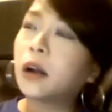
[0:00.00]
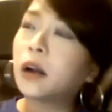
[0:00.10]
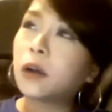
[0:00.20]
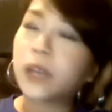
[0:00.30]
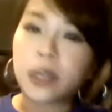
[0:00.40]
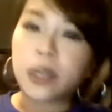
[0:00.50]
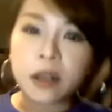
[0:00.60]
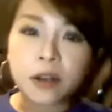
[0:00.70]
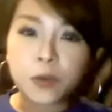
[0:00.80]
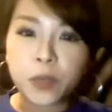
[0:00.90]
Okay,
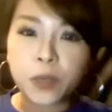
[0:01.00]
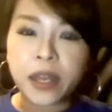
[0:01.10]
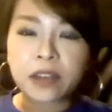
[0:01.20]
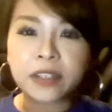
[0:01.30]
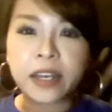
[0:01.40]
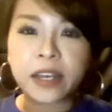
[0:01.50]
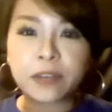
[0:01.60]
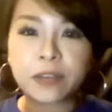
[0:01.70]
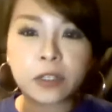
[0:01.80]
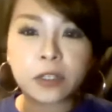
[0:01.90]
uh, we actually have
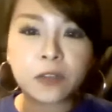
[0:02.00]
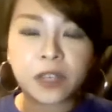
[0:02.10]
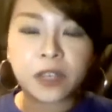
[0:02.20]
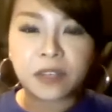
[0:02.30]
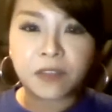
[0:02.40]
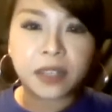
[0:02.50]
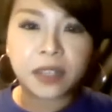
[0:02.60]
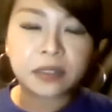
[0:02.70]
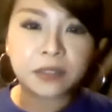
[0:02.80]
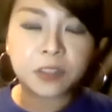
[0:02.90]
a lot of
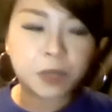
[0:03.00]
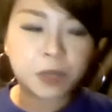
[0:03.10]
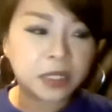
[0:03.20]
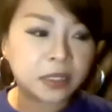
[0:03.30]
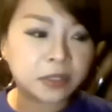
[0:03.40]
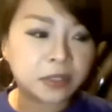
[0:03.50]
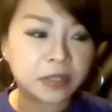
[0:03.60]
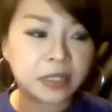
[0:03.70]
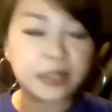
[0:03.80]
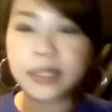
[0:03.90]
invasive species
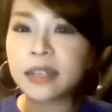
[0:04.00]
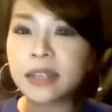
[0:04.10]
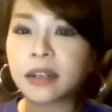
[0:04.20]
recently.